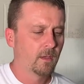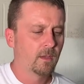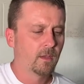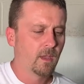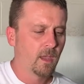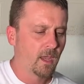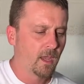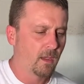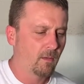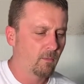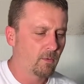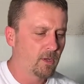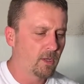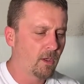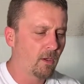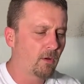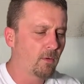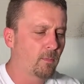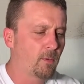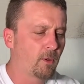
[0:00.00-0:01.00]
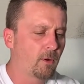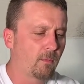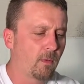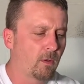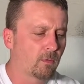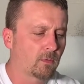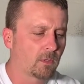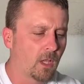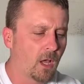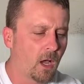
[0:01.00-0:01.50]
And when you go to put them
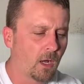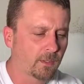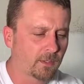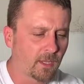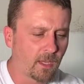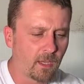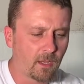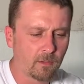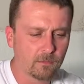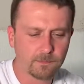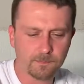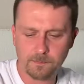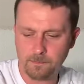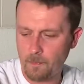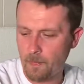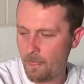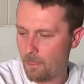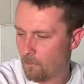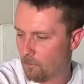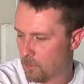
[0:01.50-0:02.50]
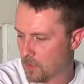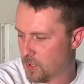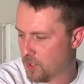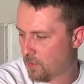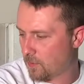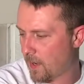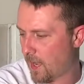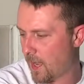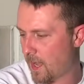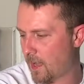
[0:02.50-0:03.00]
on lockdown, what
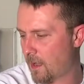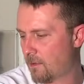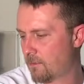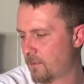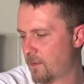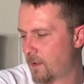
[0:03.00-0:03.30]
you'll have,